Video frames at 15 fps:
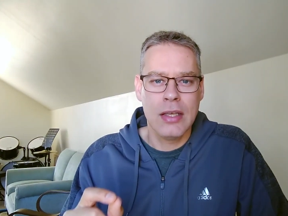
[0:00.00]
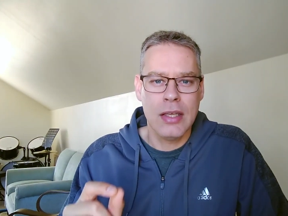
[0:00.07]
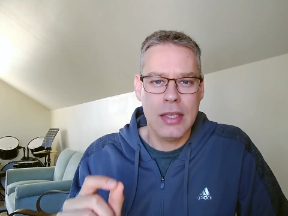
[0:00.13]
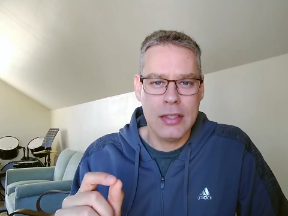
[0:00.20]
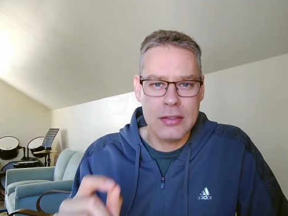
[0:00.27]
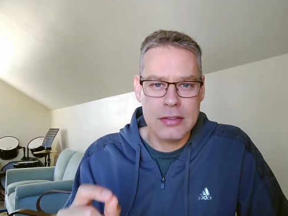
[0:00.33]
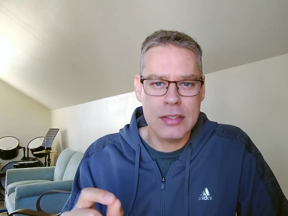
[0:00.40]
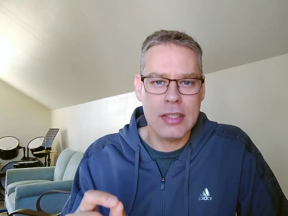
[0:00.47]

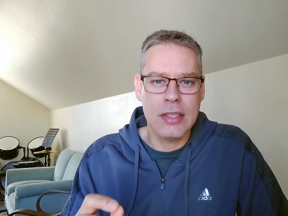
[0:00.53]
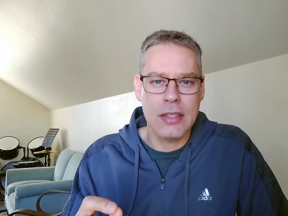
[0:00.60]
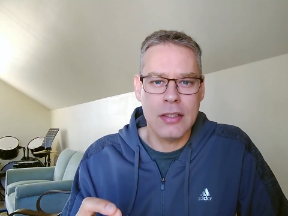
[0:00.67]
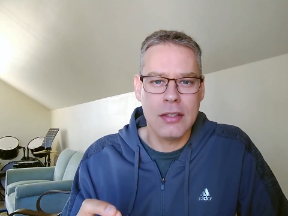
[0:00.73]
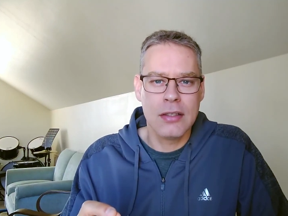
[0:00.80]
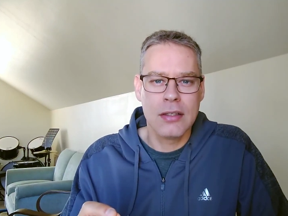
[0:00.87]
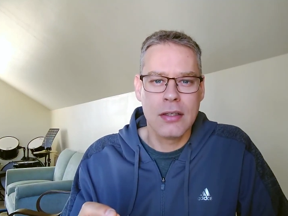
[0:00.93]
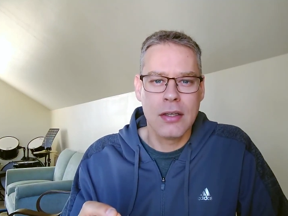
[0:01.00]
Indeed,
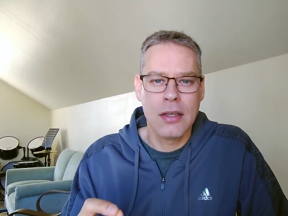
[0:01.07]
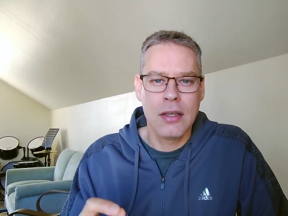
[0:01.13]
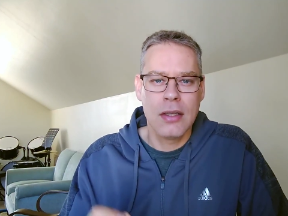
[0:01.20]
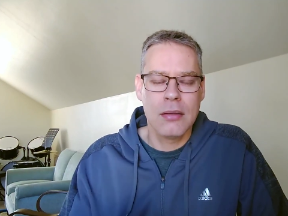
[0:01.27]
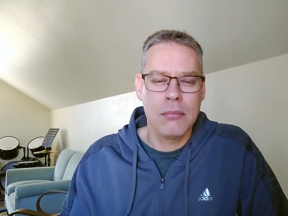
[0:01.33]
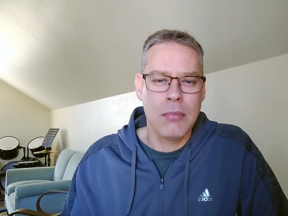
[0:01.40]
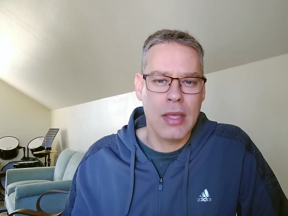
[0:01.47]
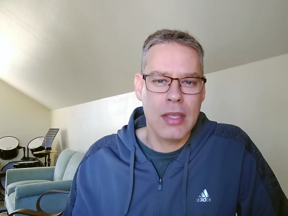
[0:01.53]

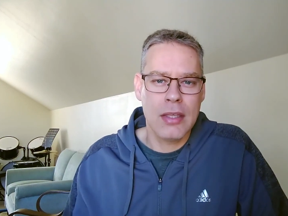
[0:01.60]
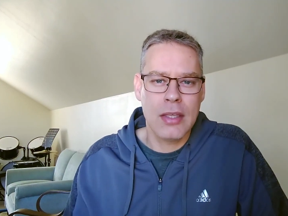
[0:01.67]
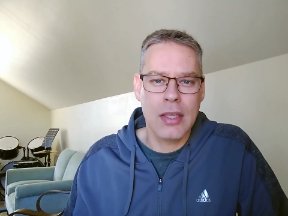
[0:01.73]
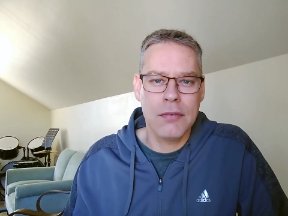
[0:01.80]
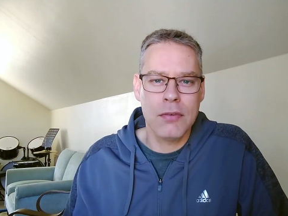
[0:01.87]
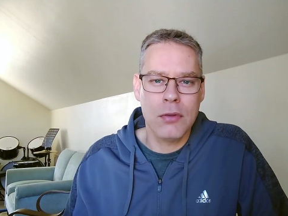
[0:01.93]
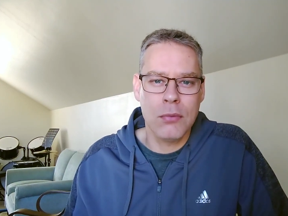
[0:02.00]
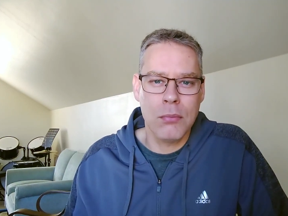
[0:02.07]
may he
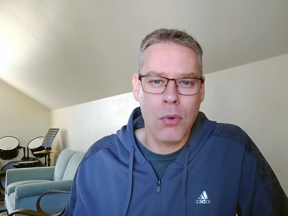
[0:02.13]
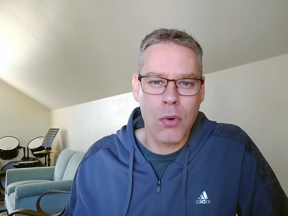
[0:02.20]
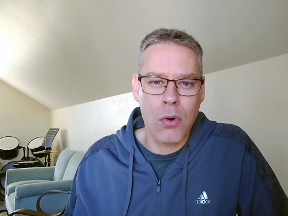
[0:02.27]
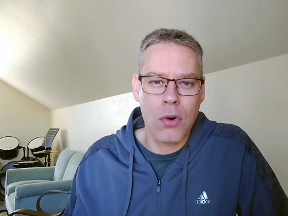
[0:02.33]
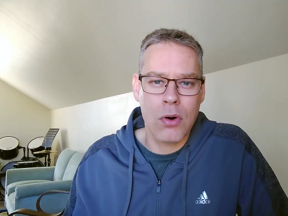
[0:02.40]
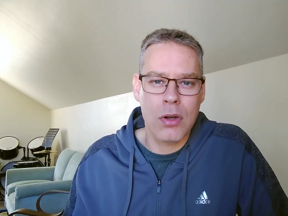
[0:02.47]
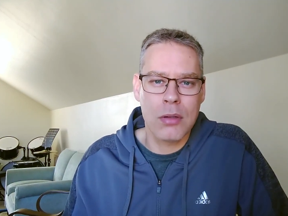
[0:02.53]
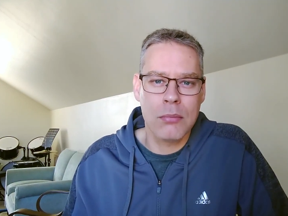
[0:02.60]
give you
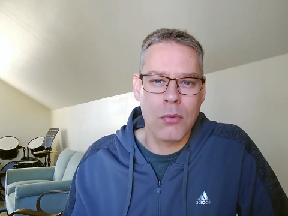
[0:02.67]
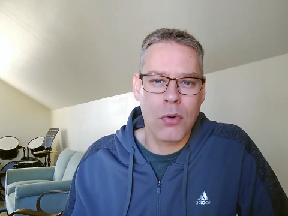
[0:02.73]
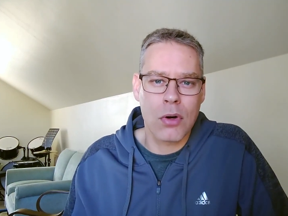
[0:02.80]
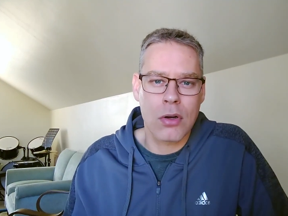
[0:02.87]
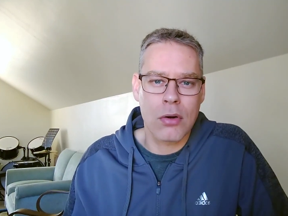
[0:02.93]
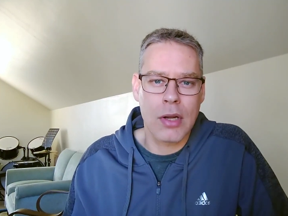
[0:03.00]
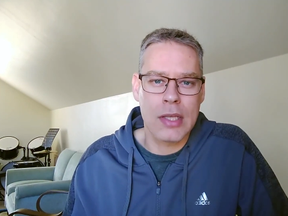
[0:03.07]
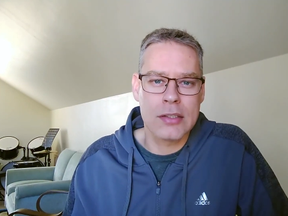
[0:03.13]
more and more
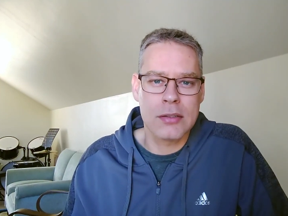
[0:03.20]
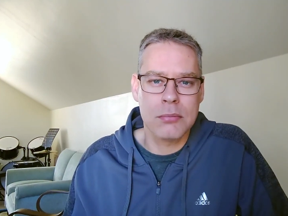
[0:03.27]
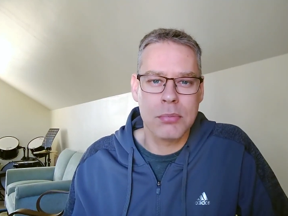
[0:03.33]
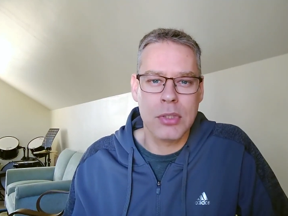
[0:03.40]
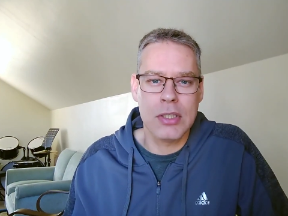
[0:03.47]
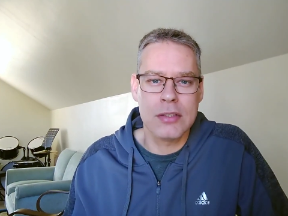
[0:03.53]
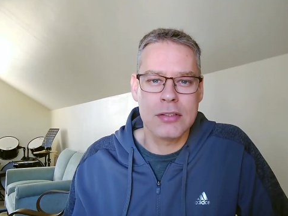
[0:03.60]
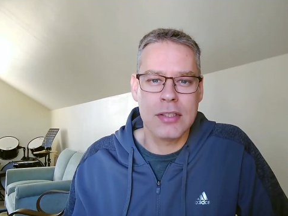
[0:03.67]
grace and
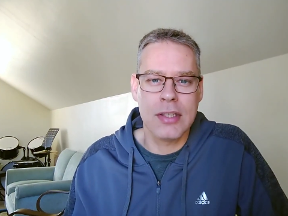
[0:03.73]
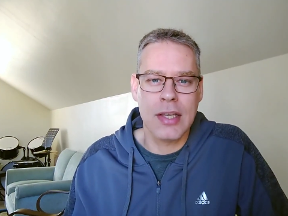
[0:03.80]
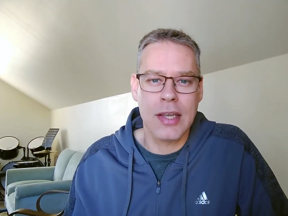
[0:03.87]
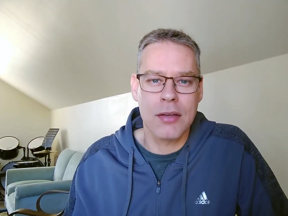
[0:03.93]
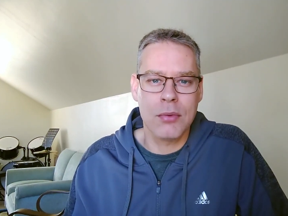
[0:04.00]
peace today.